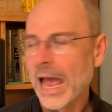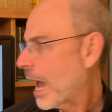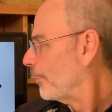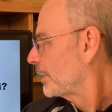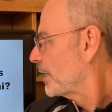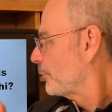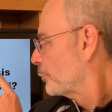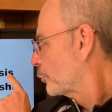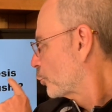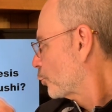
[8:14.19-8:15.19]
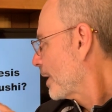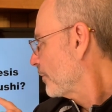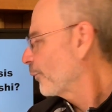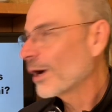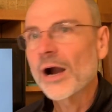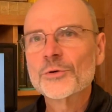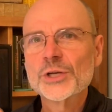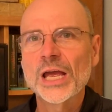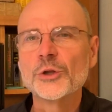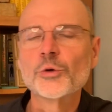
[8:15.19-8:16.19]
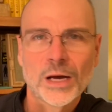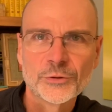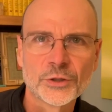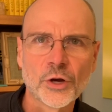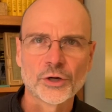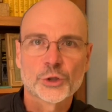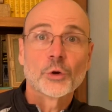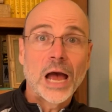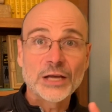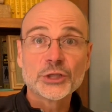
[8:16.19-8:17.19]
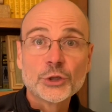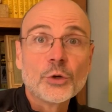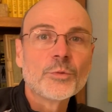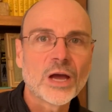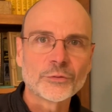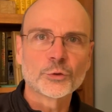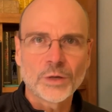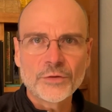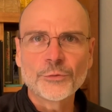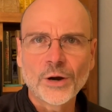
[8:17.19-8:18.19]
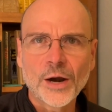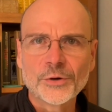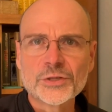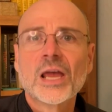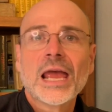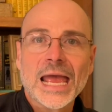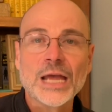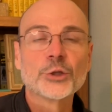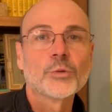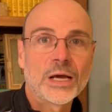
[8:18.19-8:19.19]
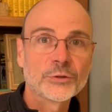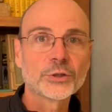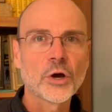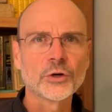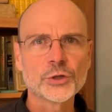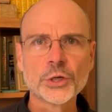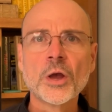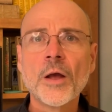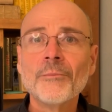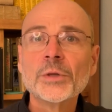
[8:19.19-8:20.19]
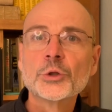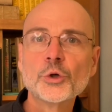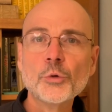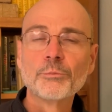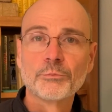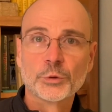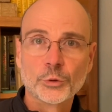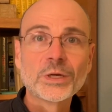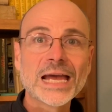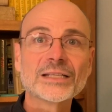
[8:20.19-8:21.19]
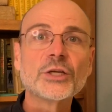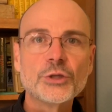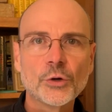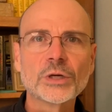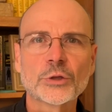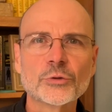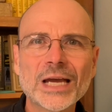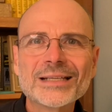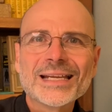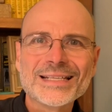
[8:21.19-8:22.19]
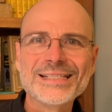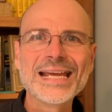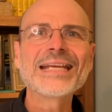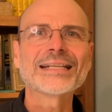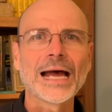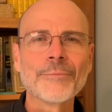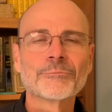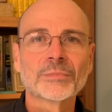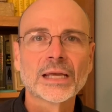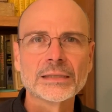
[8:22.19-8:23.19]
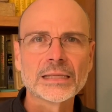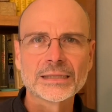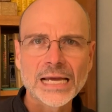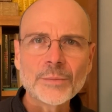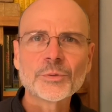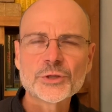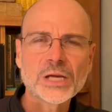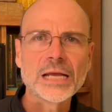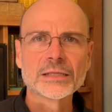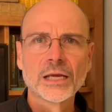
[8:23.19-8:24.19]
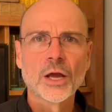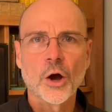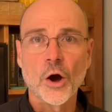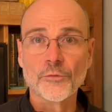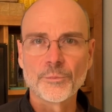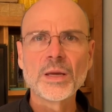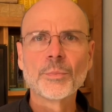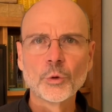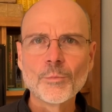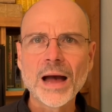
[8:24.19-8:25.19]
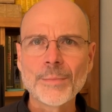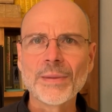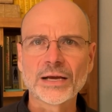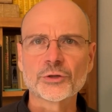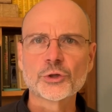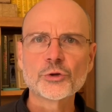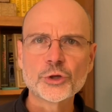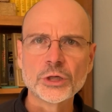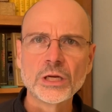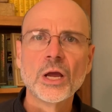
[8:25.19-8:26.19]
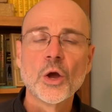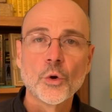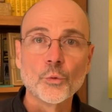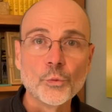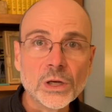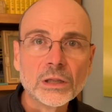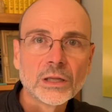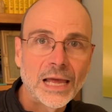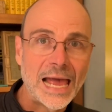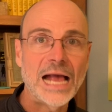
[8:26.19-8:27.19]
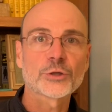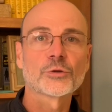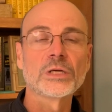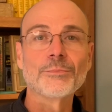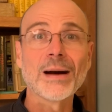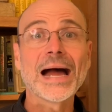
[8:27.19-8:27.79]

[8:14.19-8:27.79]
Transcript: I will give you 24 hours and $200. So assume you have 24 hours and $200 to get Yoda, to get data that 10% of people who buy packaged sushi will actually